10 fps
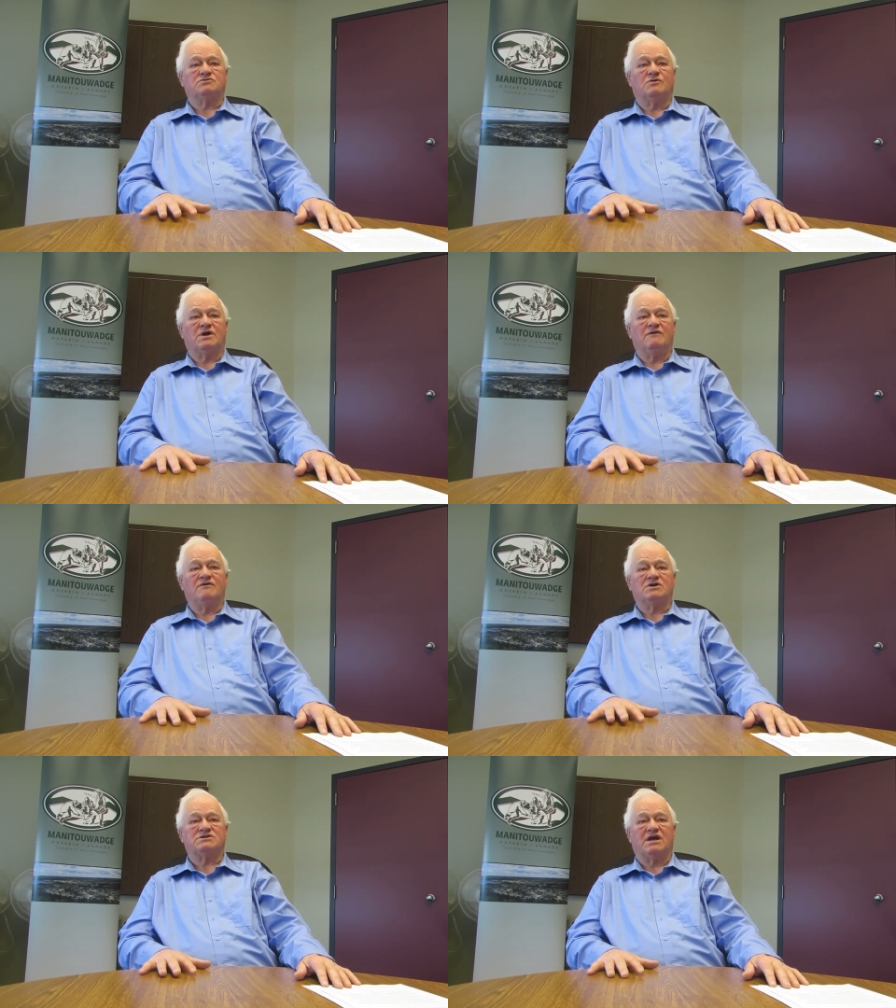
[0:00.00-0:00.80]
who are
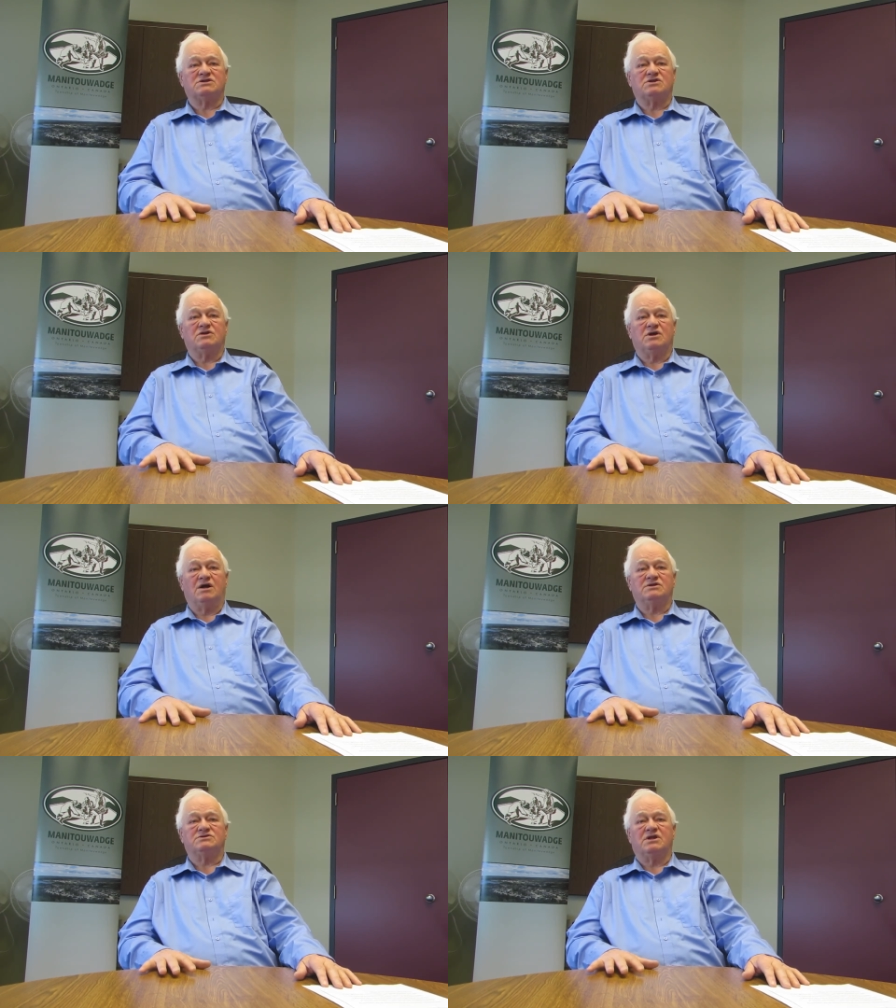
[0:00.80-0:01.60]
giving us excellent
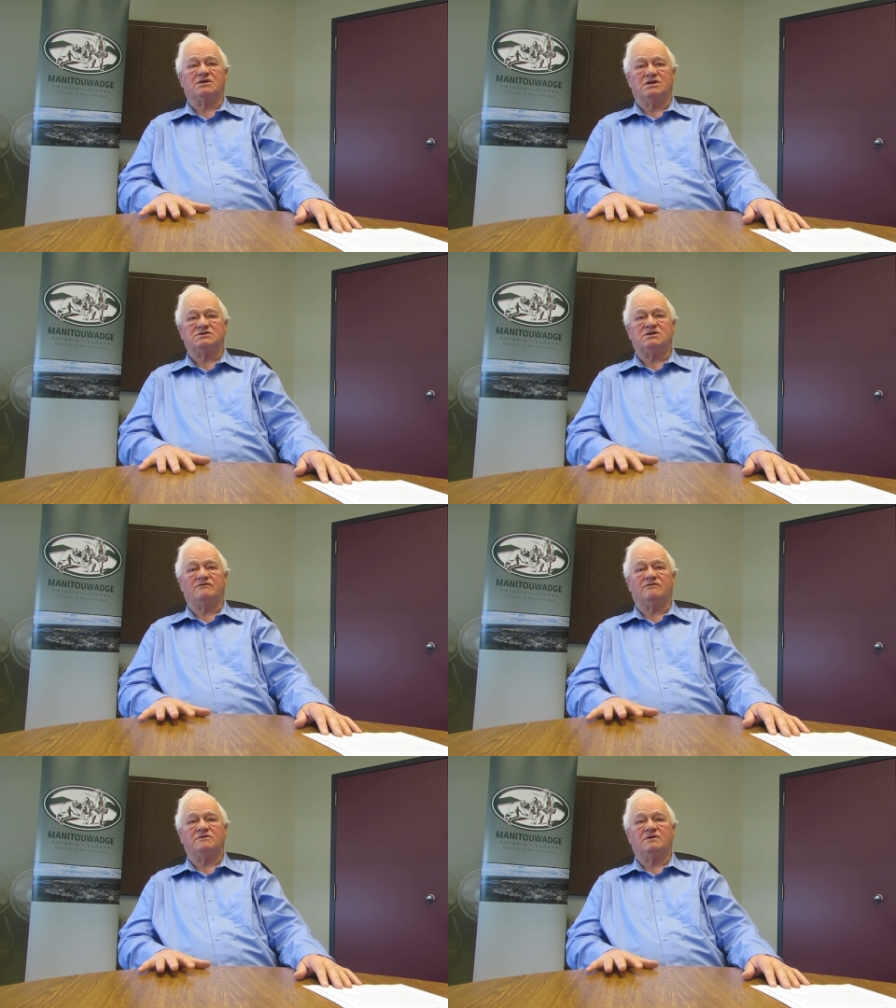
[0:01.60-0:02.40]
guidance at this
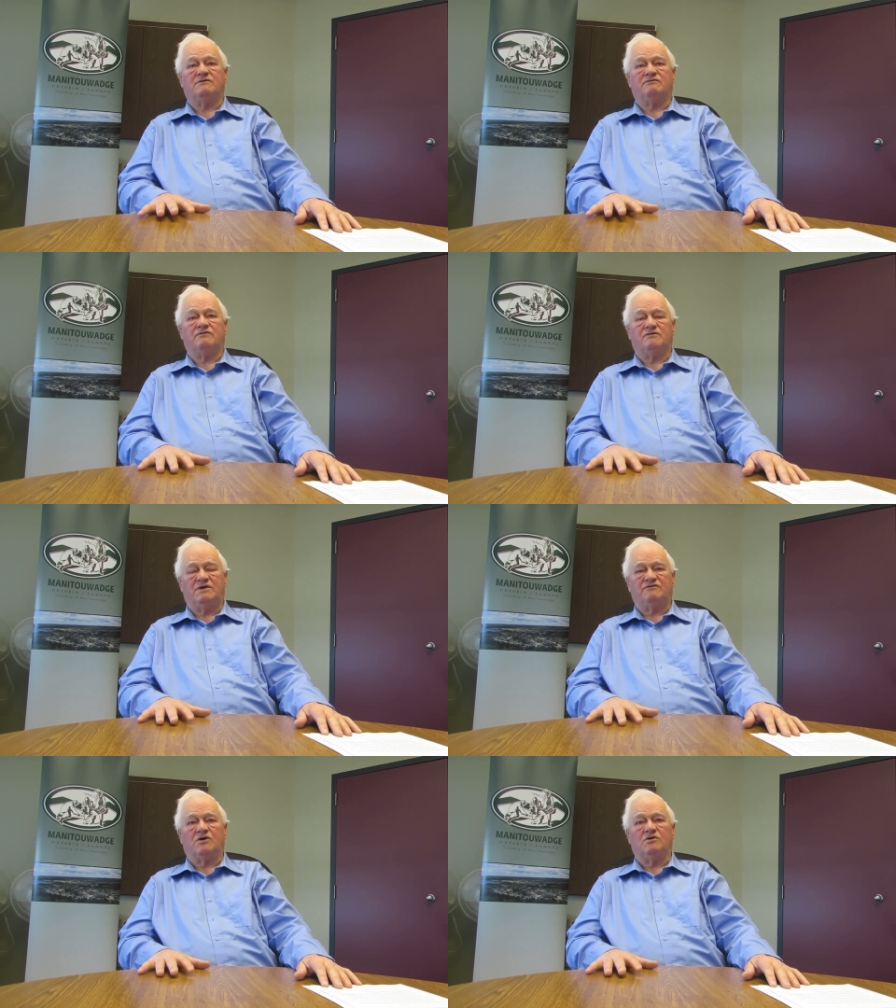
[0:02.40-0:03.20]

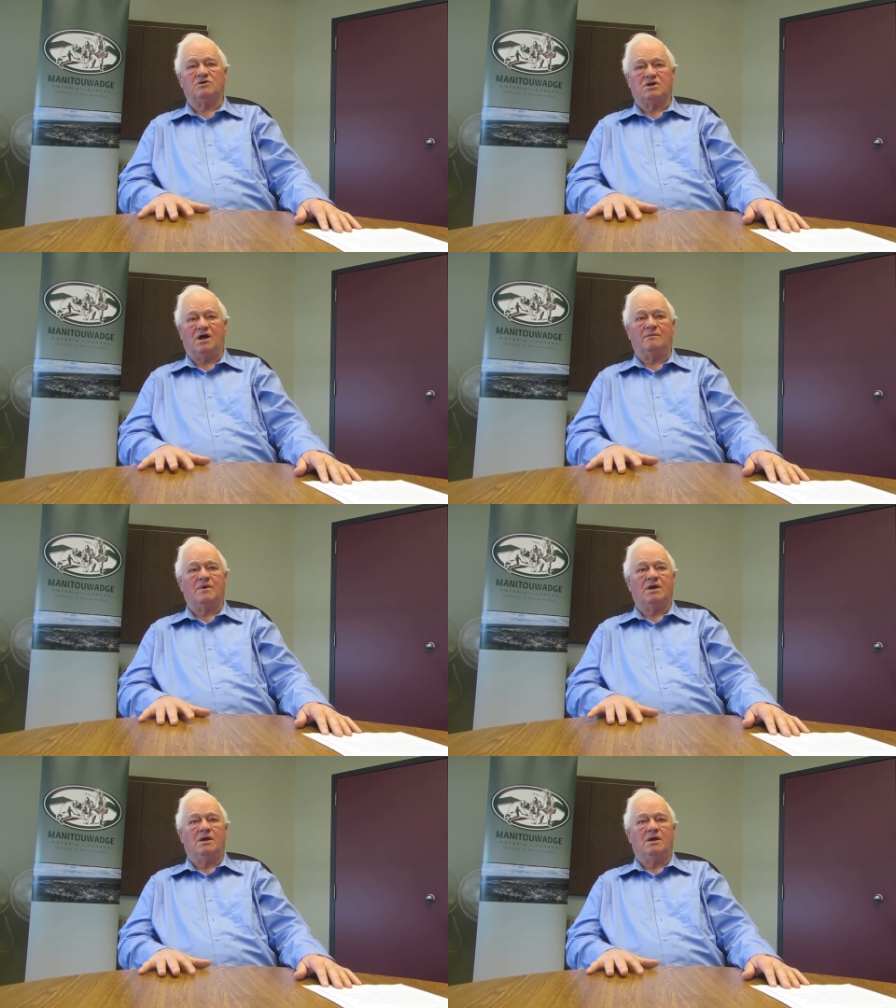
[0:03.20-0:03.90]
difficult time.